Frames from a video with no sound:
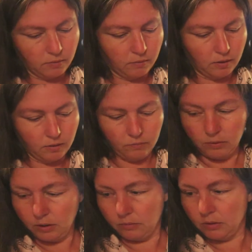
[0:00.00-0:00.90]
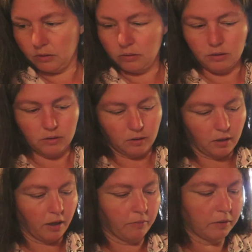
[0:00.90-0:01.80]
It really reduces a
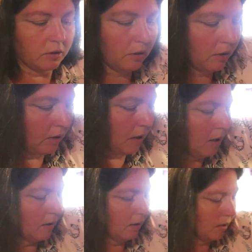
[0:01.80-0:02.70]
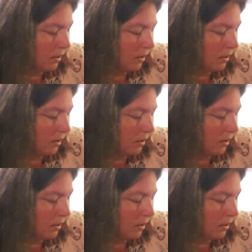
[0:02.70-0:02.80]
lot once you do that.